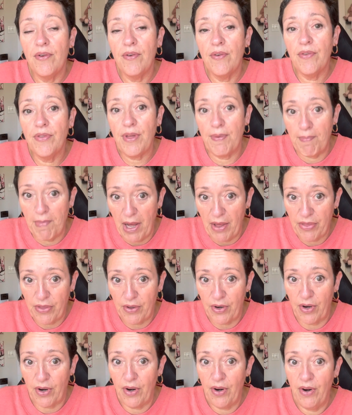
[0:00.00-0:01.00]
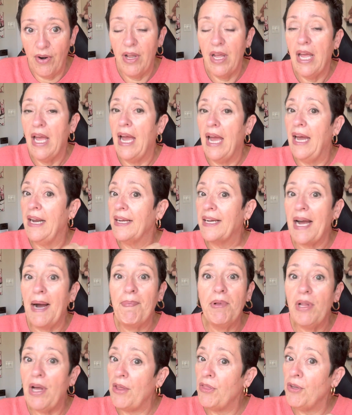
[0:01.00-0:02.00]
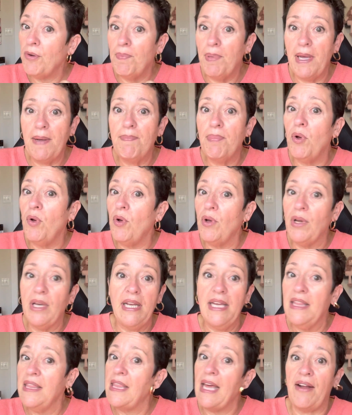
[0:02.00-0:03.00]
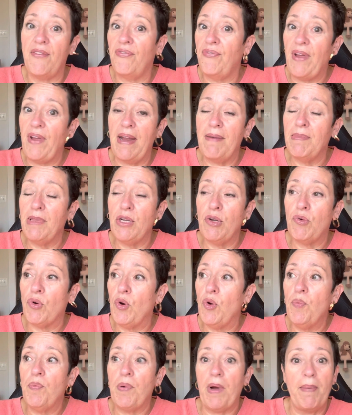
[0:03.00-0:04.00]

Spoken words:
the mother, and a couple other people in that family group.